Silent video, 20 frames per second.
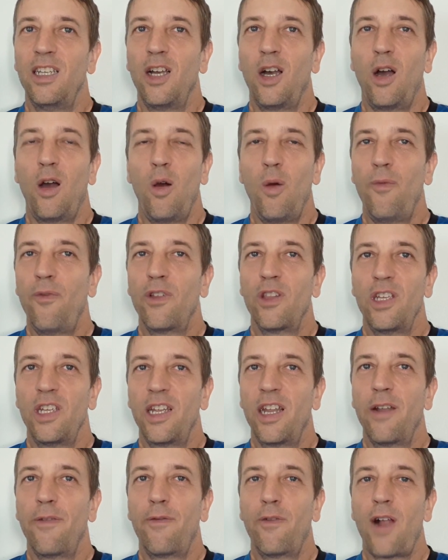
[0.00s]
Hopefully you
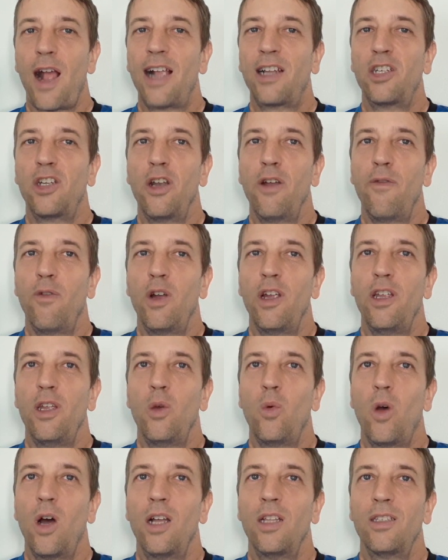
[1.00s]
get a fraction of what you
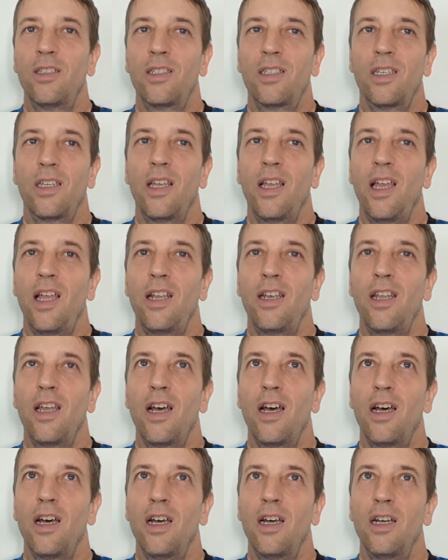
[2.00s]
want. And
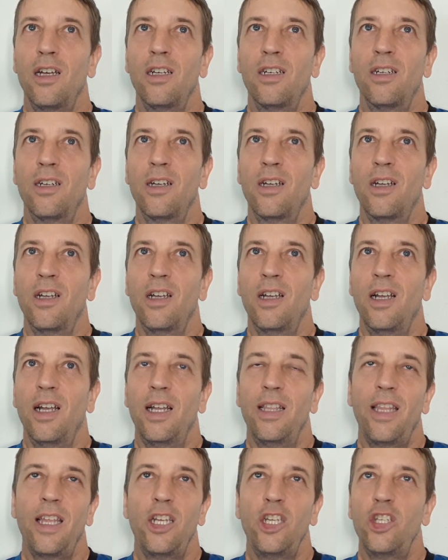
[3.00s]

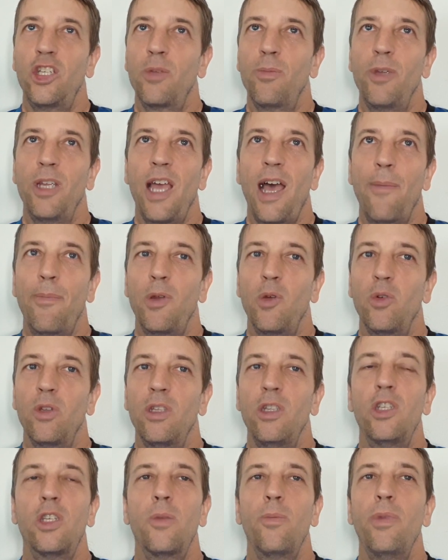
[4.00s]
then you should be happy.
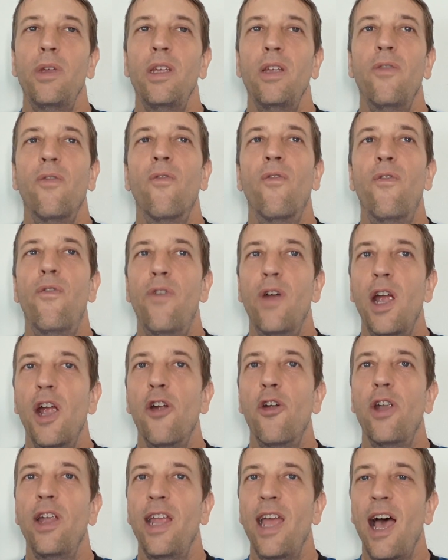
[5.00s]
You should be
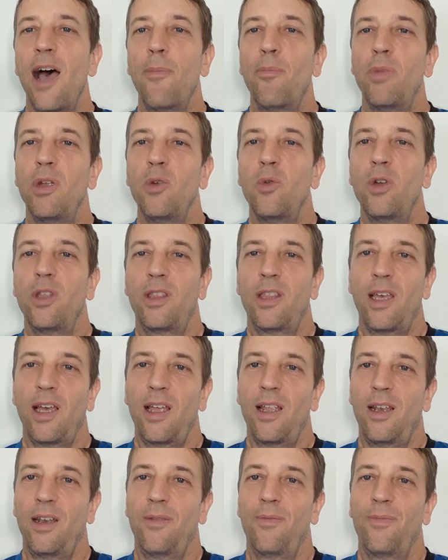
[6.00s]
very happy with
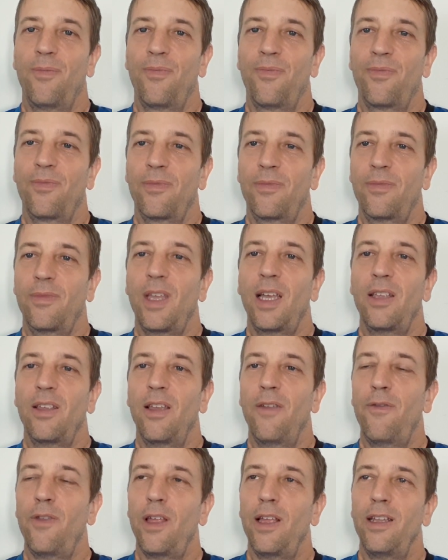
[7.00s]
that. That
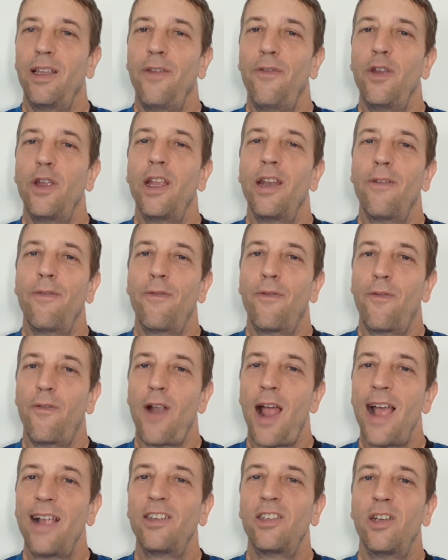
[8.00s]
if you get a
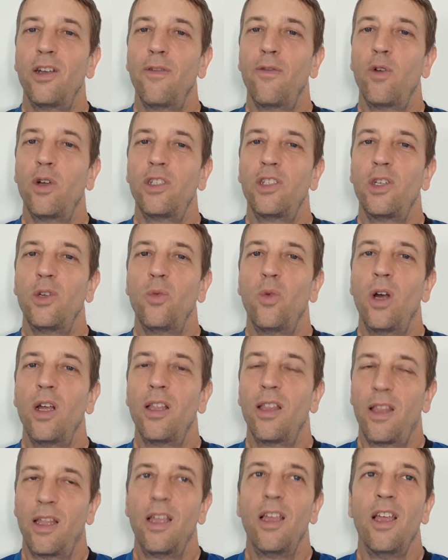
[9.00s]
fraction of what you
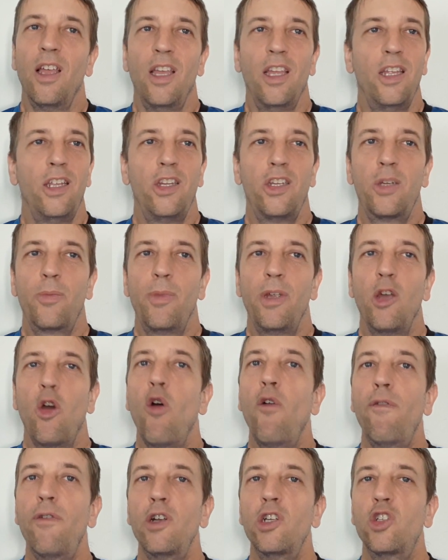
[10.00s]
want, you should be
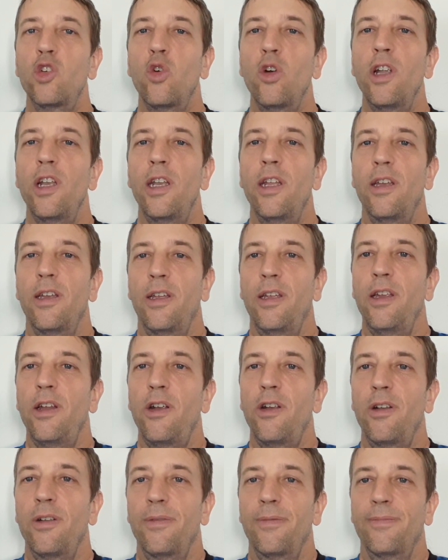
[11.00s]
overjoyed
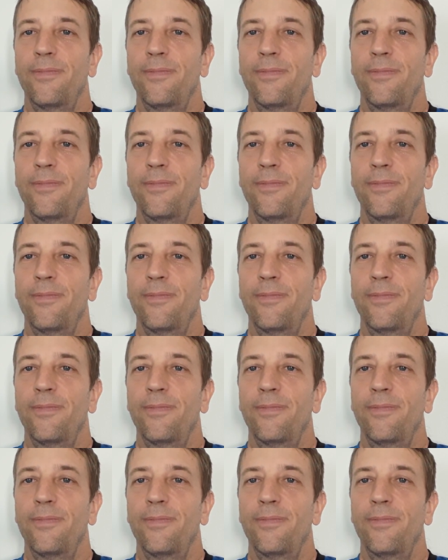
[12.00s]
here.